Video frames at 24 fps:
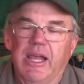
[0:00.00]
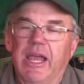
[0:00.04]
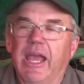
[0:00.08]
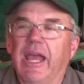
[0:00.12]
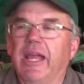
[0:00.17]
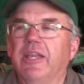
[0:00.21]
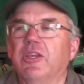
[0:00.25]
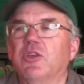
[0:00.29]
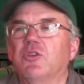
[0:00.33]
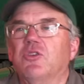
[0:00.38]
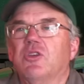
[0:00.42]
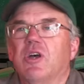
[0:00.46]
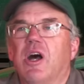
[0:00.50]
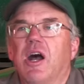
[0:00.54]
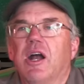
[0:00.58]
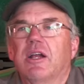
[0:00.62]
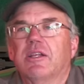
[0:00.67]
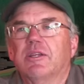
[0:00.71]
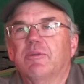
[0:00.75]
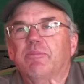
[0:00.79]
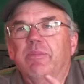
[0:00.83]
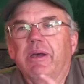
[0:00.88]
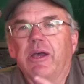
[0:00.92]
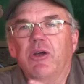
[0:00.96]
And you
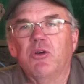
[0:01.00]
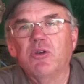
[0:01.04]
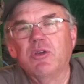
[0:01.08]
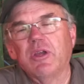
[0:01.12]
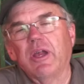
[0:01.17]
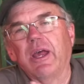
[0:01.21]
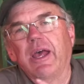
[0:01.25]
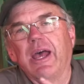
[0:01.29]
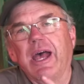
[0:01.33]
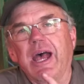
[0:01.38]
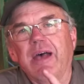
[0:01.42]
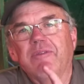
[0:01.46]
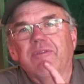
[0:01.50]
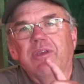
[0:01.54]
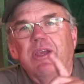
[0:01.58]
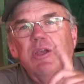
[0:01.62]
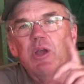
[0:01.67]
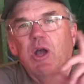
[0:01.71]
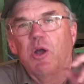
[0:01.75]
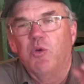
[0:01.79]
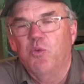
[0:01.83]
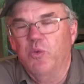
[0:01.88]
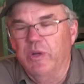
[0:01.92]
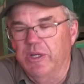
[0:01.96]
talked about
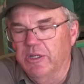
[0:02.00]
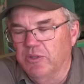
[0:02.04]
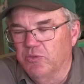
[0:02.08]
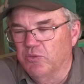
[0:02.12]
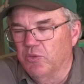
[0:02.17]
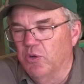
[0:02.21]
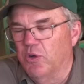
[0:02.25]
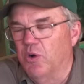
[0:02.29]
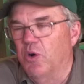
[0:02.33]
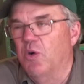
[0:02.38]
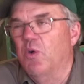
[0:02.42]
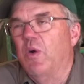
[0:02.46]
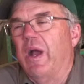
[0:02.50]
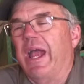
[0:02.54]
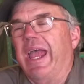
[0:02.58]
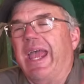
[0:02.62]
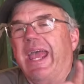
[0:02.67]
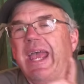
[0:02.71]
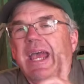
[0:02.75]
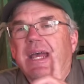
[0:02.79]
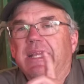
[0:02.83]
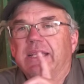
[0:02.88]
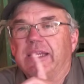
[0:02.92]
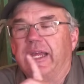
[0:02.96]
having a wheel row
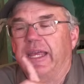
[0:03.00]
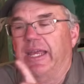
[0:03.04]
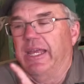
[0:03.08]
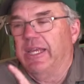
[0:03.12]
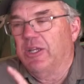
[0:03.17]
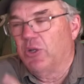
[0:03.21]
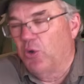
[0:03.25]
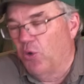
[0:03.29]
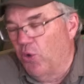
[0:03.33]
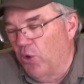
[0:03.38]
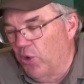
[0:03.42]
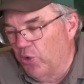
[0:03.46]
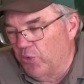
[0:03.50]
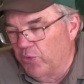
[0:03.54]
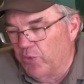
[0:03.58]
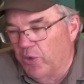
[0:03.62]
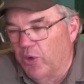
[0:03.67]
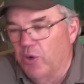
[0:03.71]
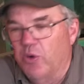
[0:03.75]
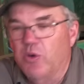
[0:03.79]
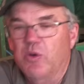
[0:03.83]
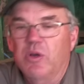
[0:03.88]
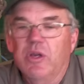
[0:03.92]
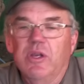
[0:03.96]
and a corn
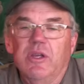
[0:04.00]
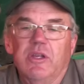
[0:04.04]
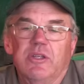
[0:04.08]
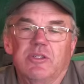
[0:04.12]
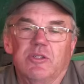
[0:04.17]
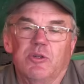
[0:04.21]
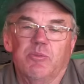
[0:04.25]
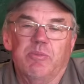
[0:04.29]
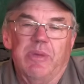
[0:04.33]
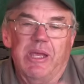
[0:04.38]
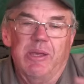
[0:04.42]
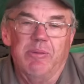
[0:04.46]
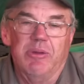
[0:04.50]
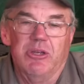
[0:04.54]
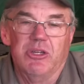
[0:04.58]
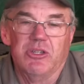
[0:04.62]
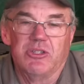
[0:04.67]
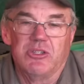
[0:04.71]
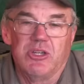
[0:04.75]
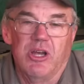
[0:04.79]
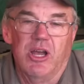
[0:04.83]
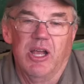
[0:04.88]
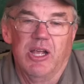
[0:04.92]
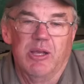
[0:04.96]
row. So maybe
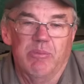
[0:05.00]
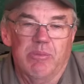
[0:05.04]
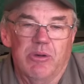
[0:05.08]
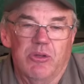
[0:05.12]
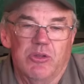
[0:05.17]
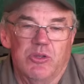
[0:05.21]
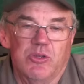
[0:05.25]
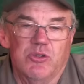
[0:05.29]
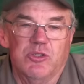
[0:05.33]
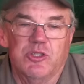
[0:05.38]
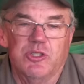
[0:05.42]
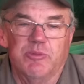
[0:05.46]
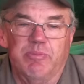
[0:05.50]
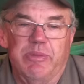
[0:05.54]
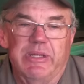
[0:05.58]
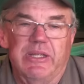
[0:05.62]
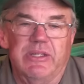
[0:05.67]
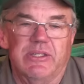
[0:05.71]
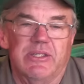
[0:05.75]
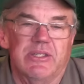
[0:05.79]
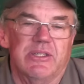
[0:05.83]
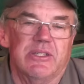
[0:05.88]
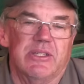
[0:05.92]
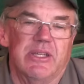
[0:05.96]
just talk about those
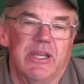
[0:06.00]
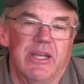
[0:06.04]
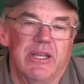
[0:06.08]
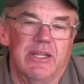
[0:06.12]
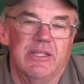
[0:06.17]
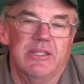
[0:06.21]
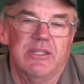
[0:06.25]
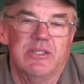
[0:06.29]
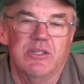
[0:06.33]
species again.